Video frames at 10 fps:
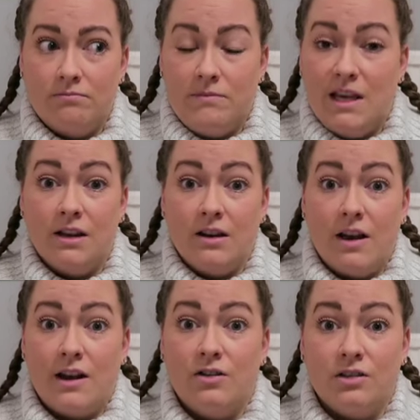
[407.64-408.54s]
me
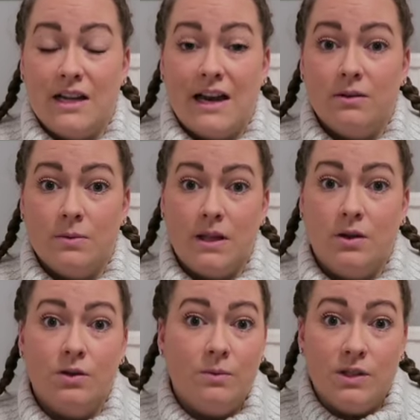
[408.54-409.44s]
and her dad were
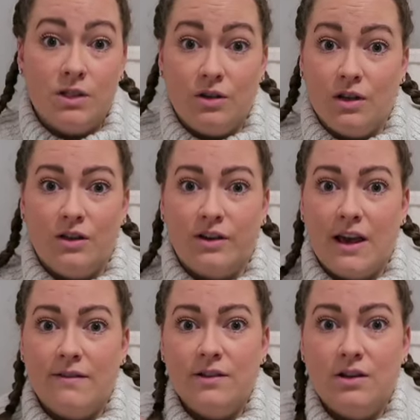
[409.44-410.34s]
the only ones who could look
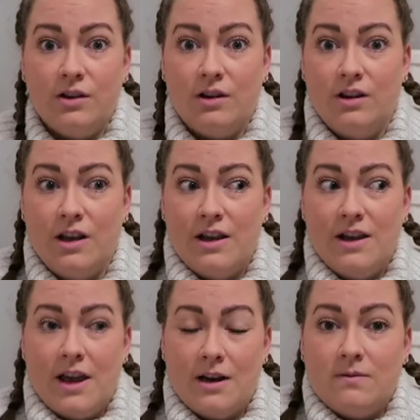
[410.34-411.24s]
after her,
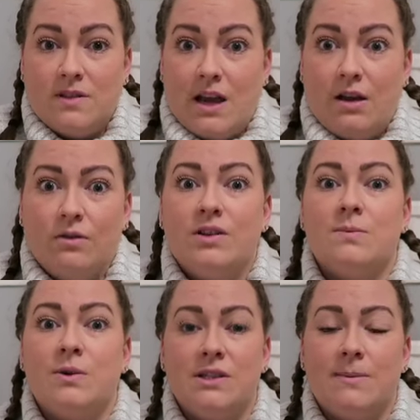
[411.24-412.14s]
and it was our
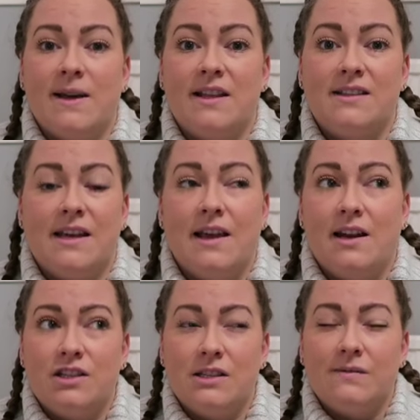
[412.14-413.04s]
responsibility. And
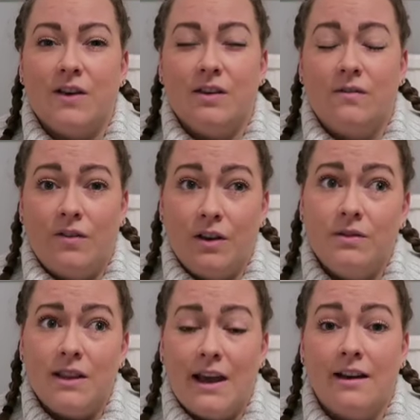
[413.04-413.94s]
I just
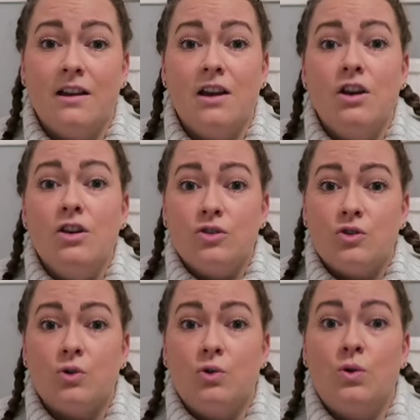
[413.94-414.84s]
found that
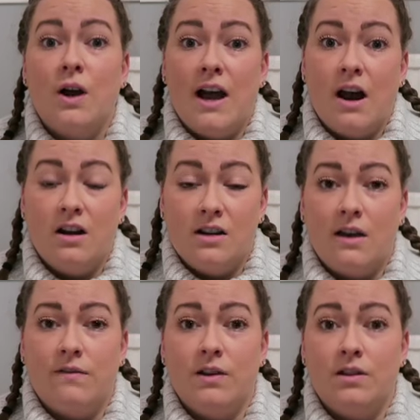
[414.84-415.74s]
so hard.
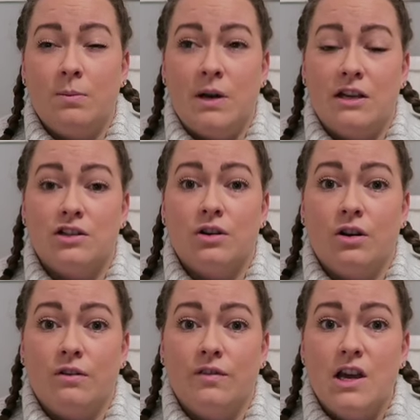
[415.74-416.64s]
I found the pressure
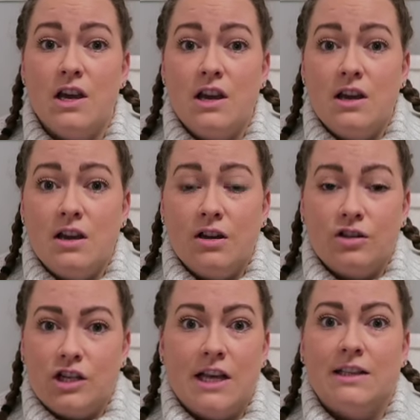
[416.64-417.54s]
of
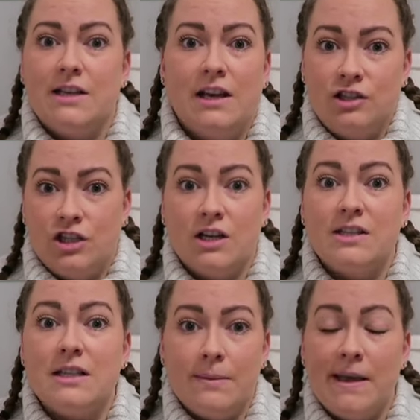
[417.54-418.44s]
trying to
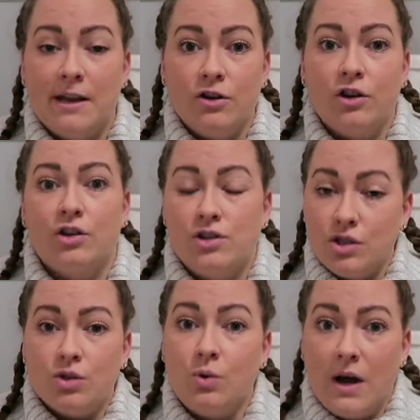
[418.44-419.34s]
adjust to parenthood
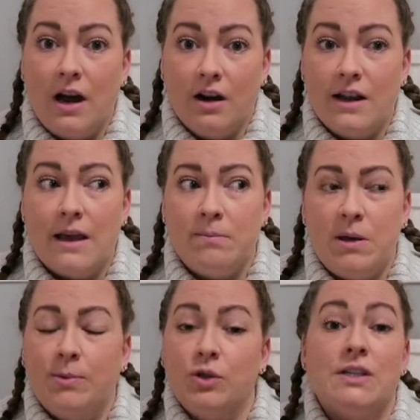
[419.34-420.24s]
so hard, and
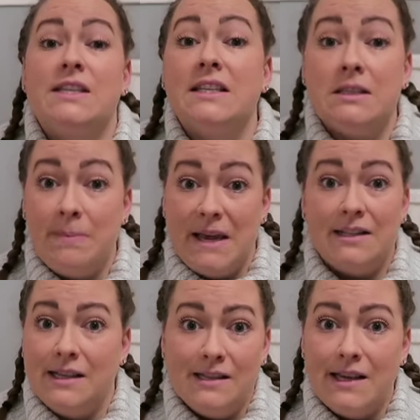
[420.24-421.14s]
people just
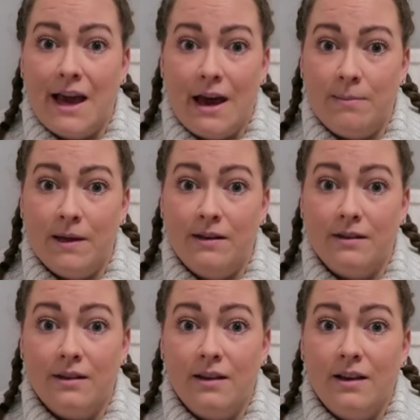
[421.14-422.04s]
expect it to happen.